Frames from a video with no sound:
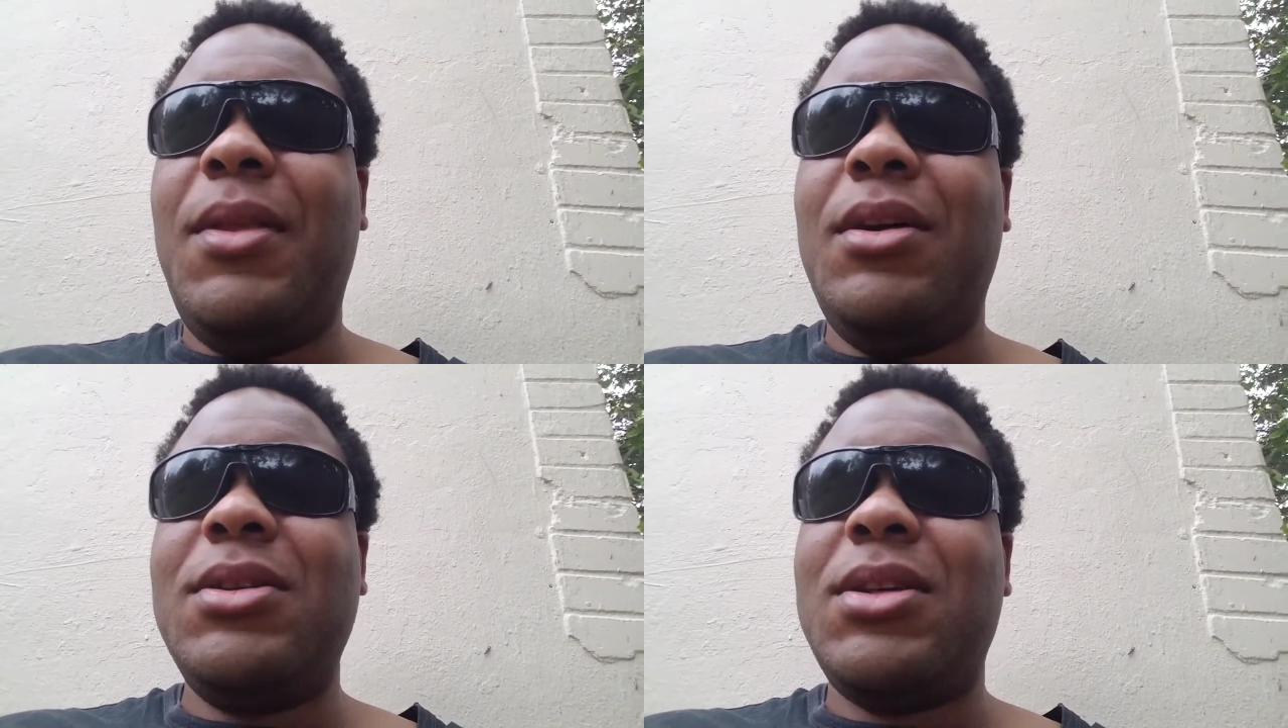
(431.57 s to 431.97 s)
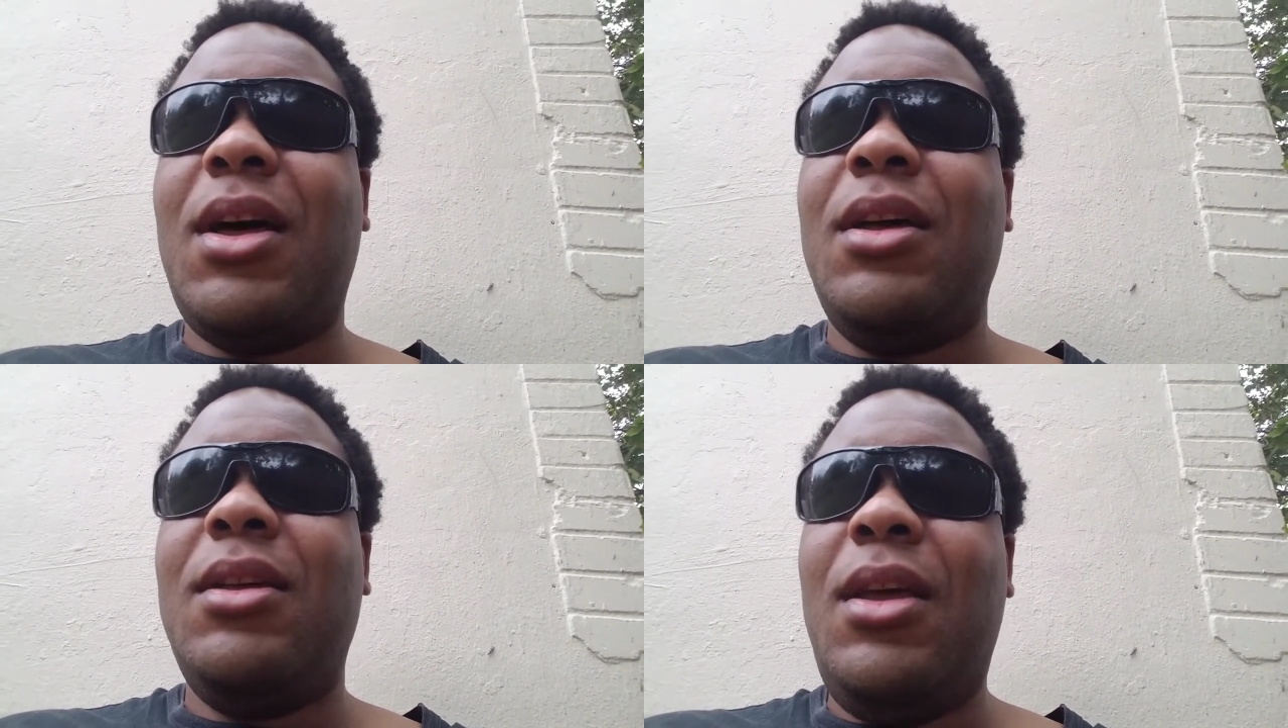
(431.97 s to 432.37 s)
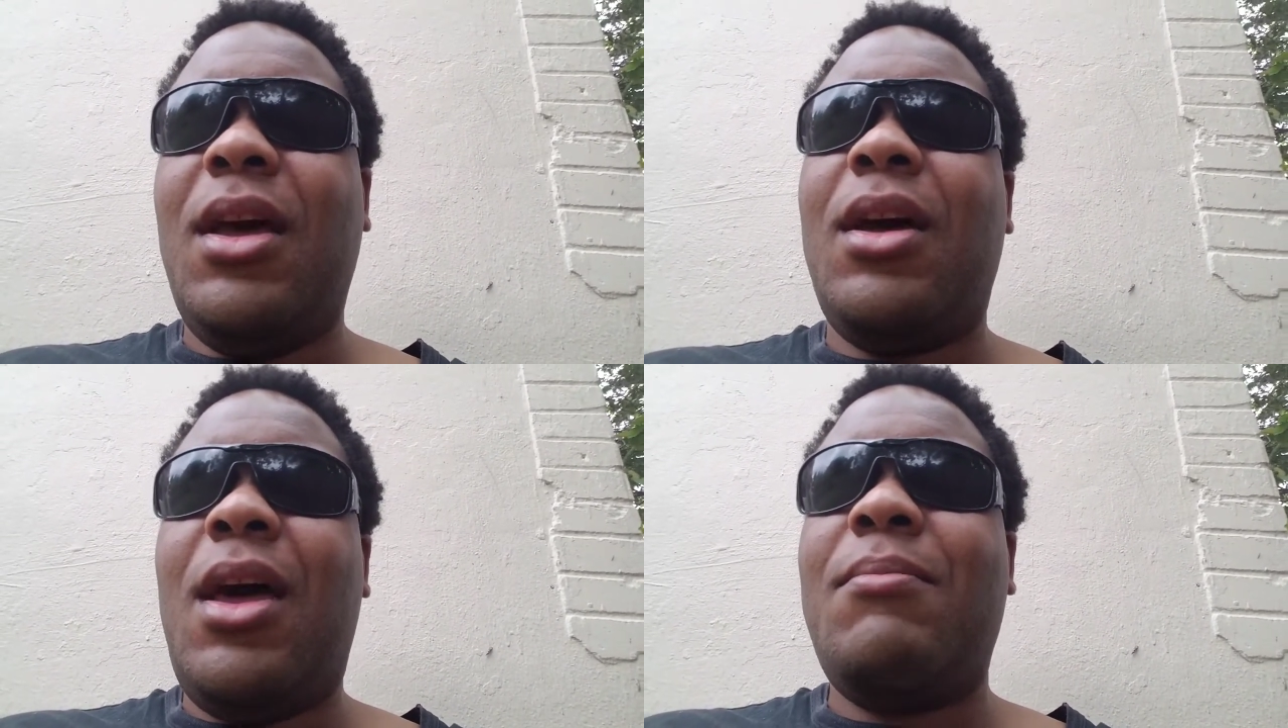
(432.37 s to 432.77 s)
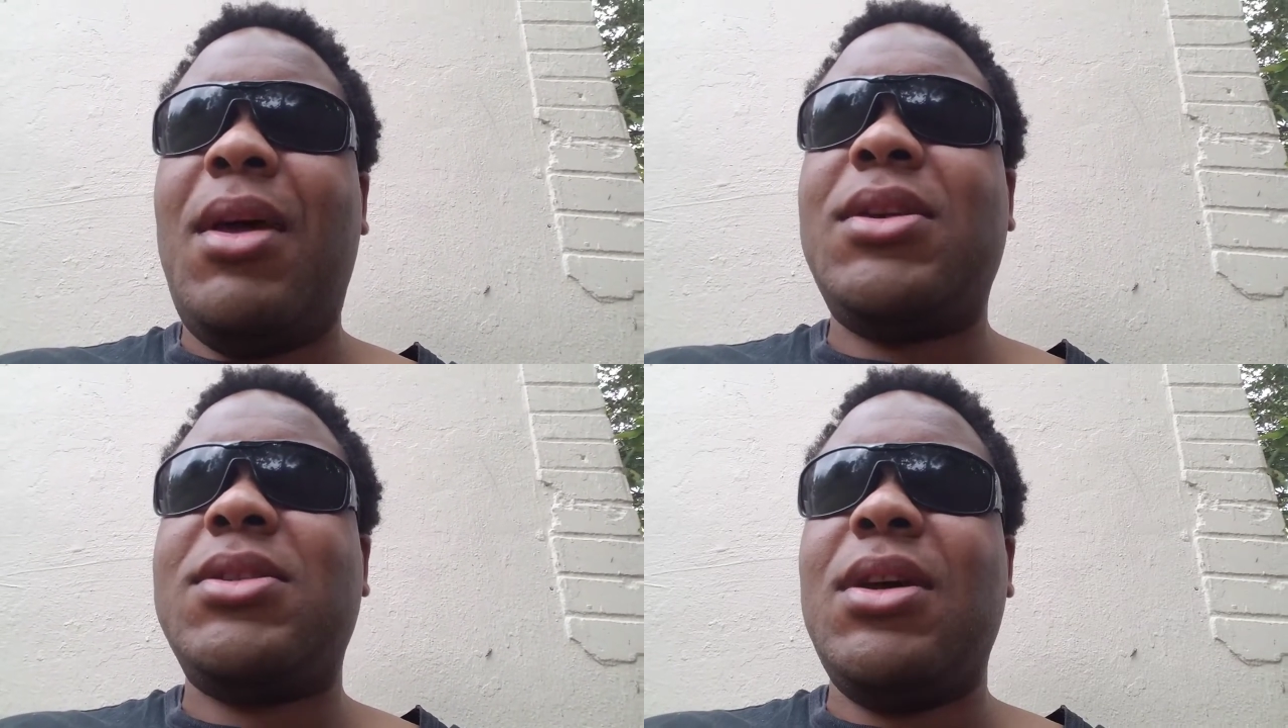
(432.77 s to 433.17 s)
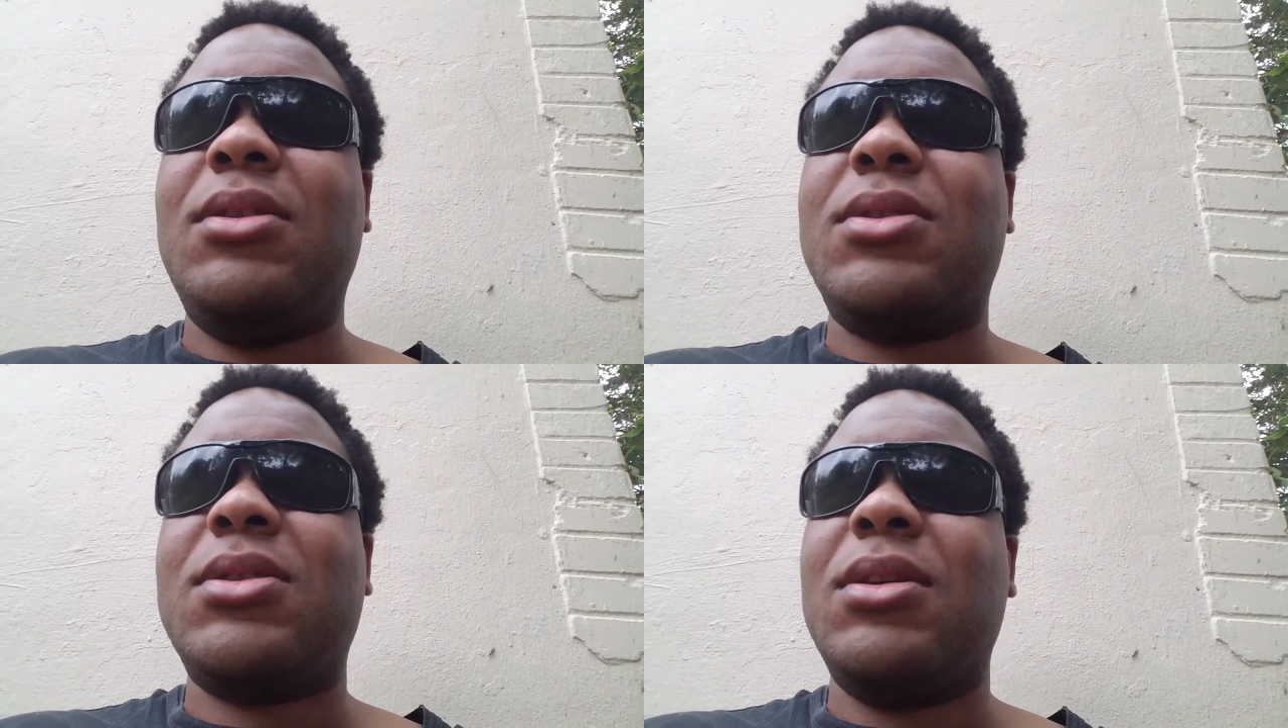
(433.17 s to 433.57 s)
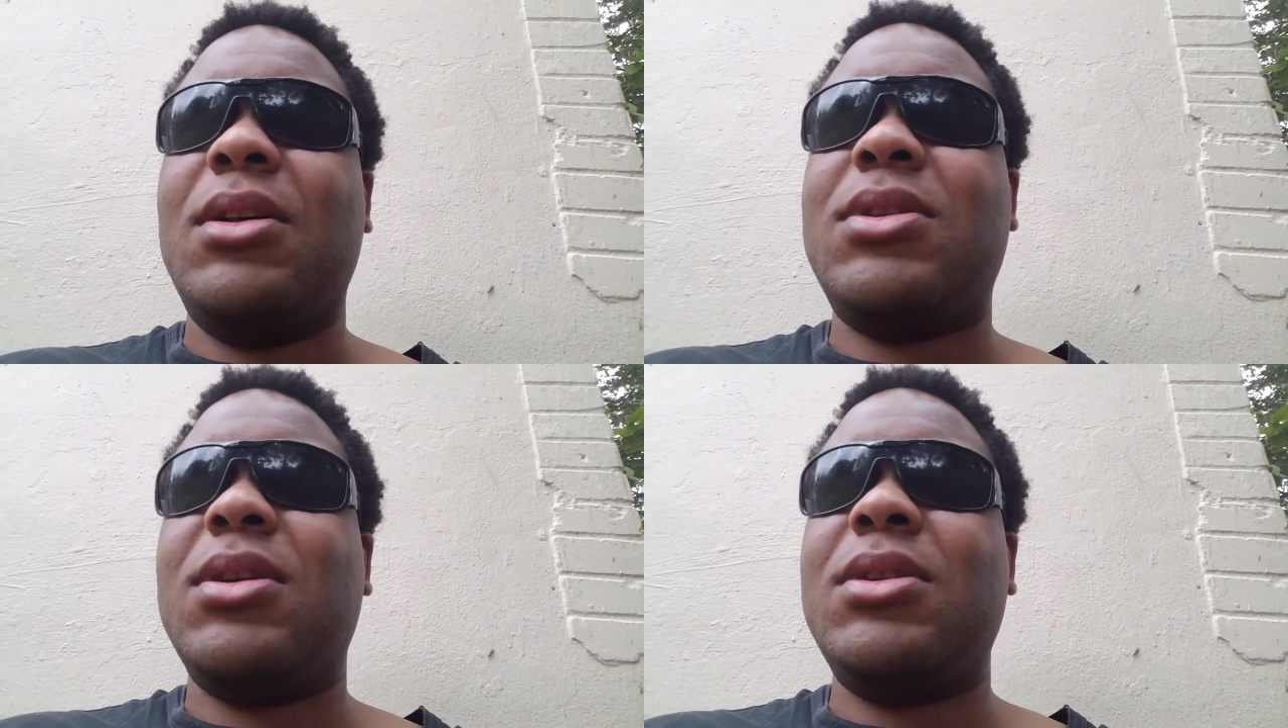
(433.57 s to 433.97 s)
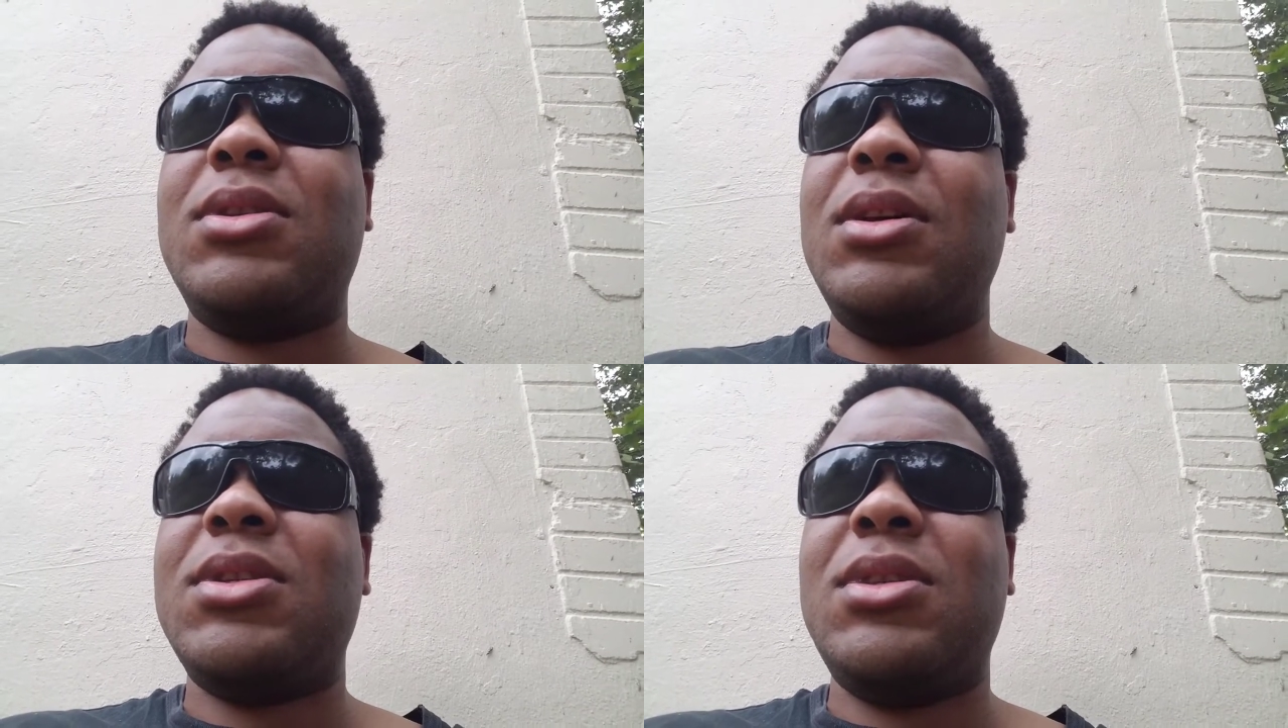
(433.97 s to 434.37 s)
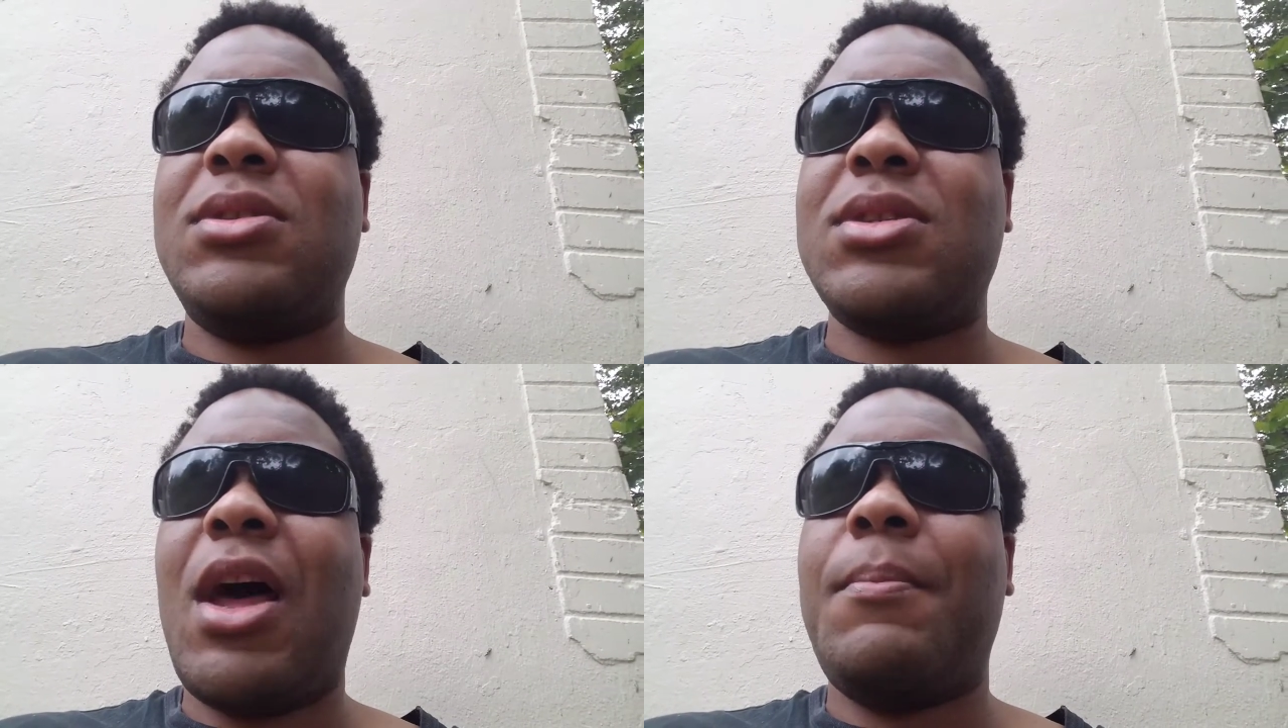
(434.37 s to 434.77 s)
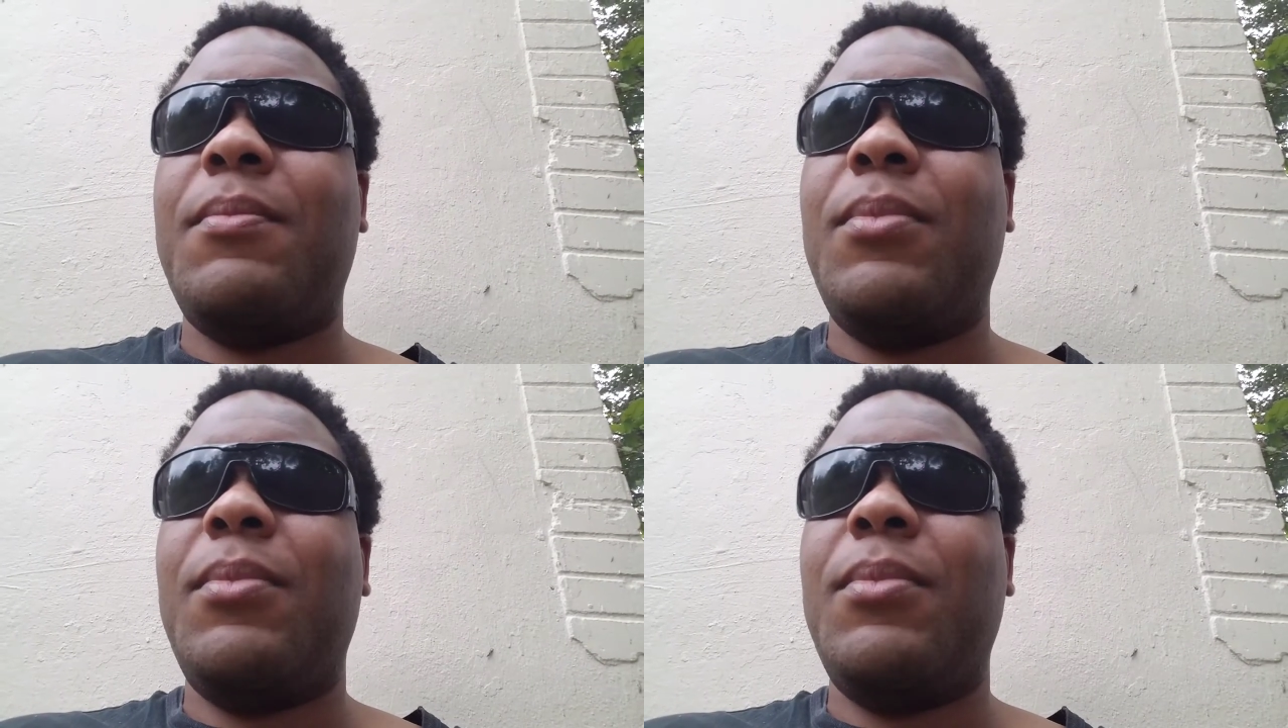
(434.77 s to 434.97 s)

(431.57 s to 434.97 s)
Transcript: they're just like, yeah, that makes sense. Let's stop